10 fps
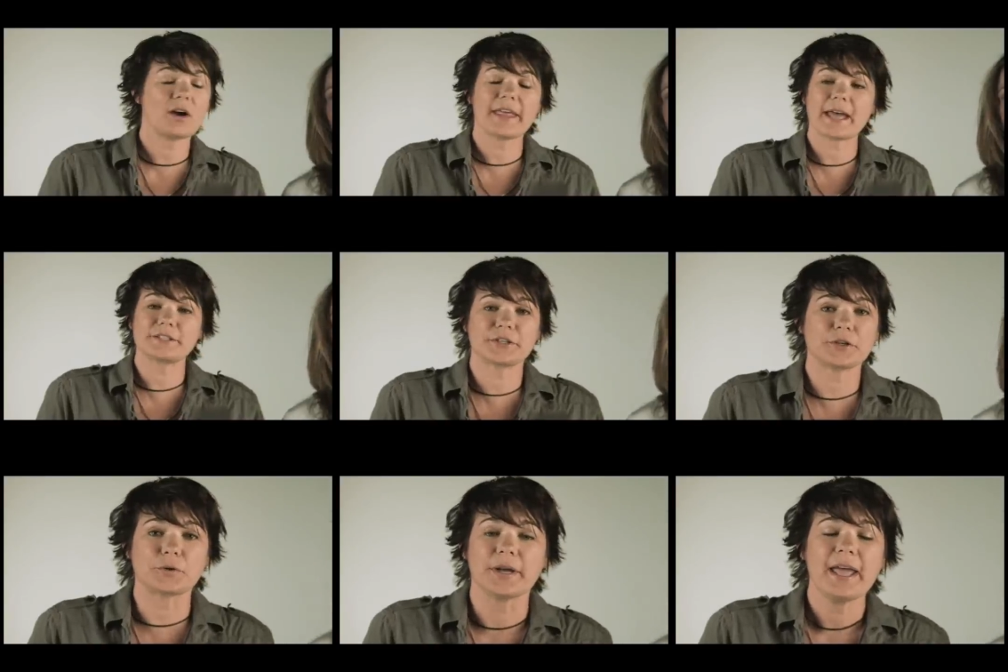Oh, that
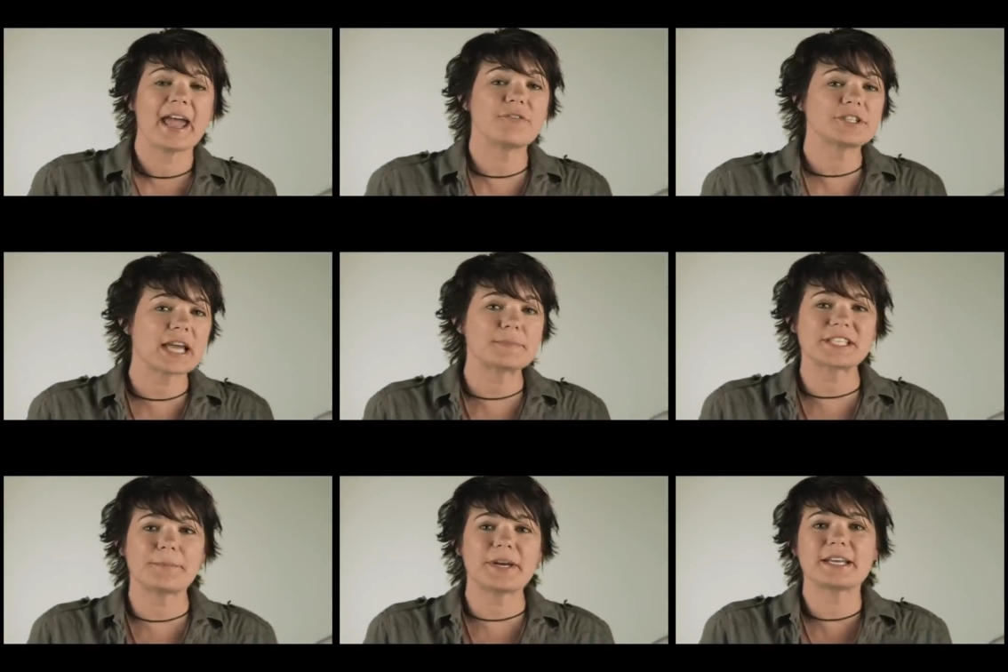too. Every time
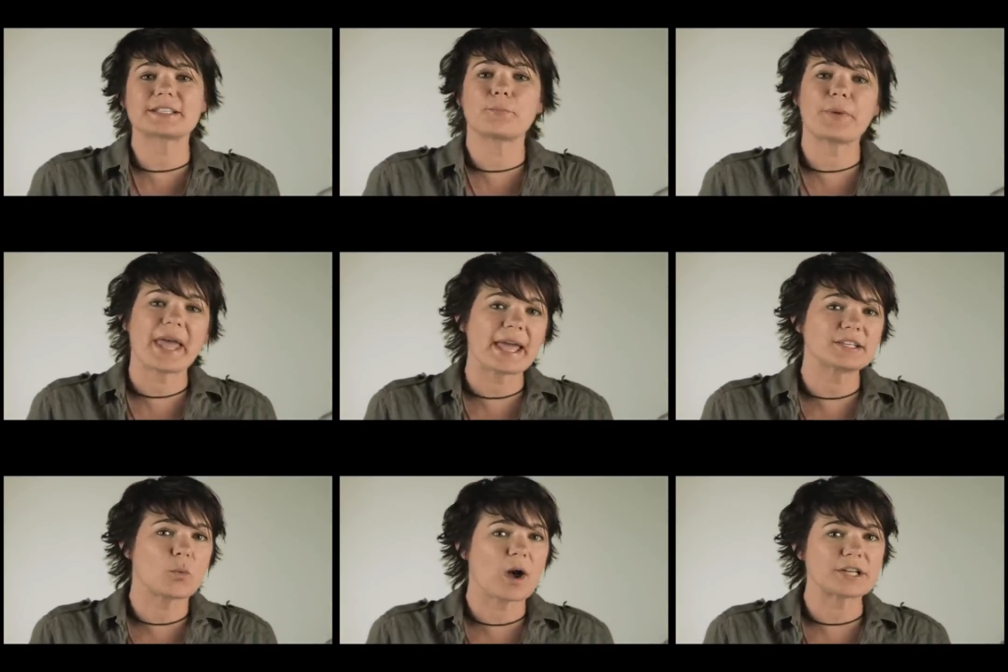somebody doesn't pay
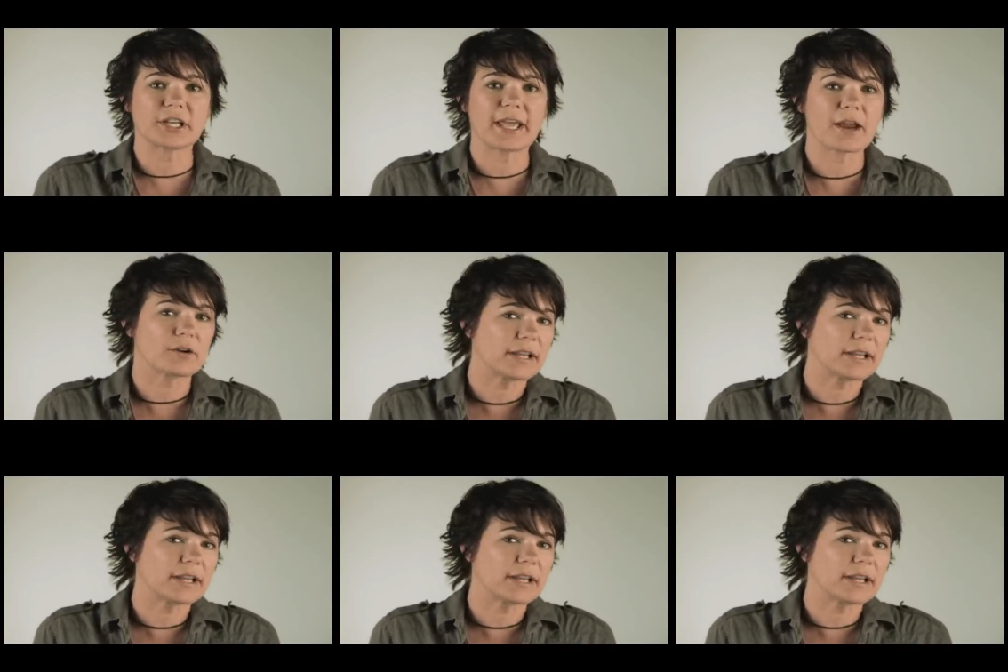to watch a gay or